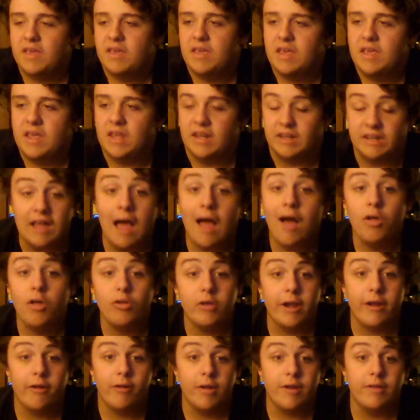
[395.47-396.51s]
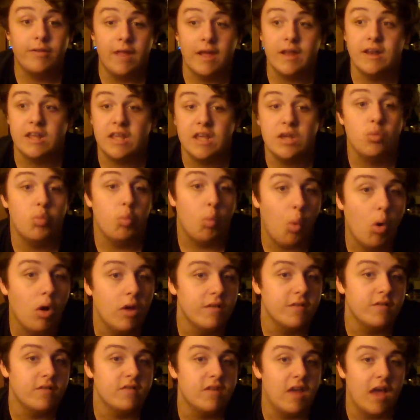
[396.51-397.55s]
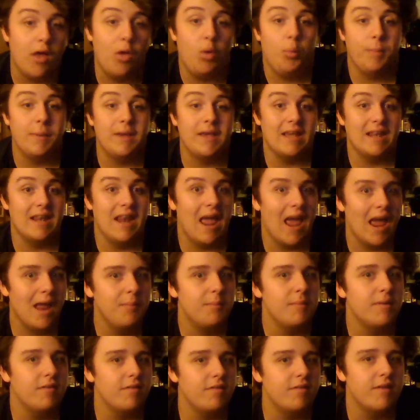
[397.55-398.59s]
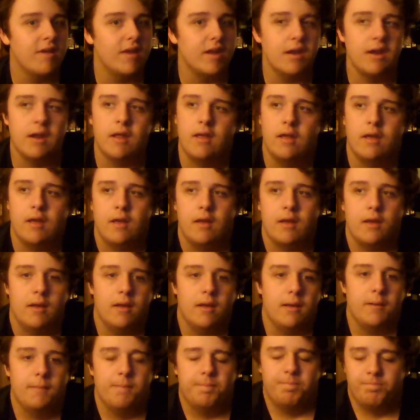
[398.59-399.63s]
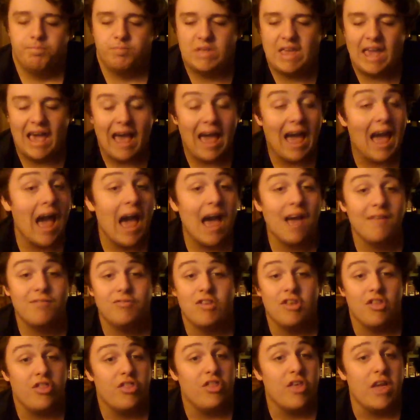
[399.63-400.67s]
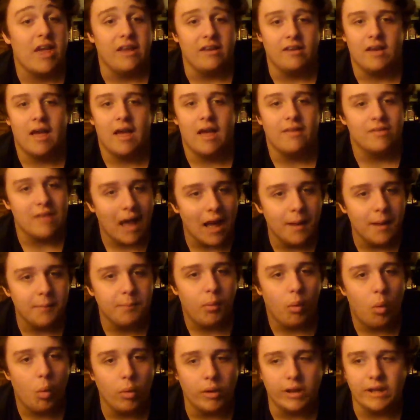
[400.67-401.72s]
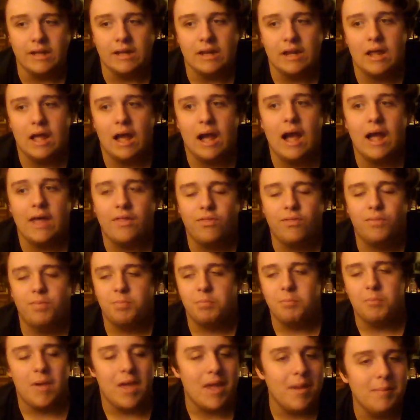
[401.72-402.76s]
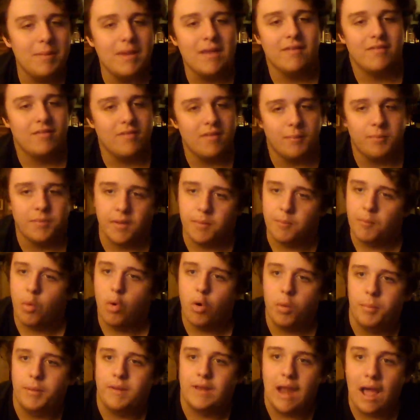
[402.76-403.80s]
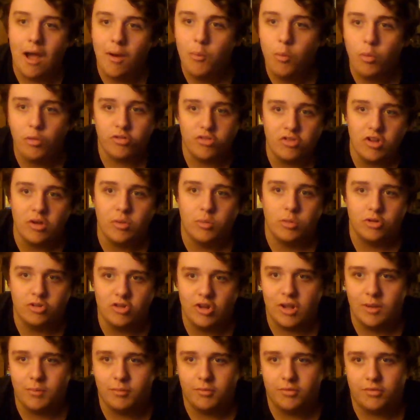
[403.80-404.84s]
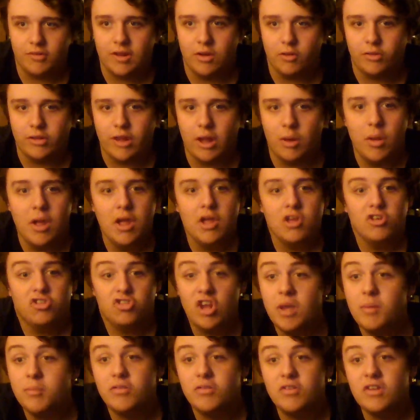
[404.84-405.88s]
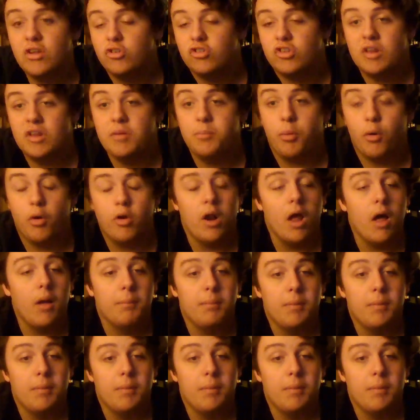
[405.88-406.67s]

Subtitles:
in Calgary than he was helping in Edmonton. You have to think at that point, maybe it's something more. But now we're stuck with James Neal. Now, James Neal did put up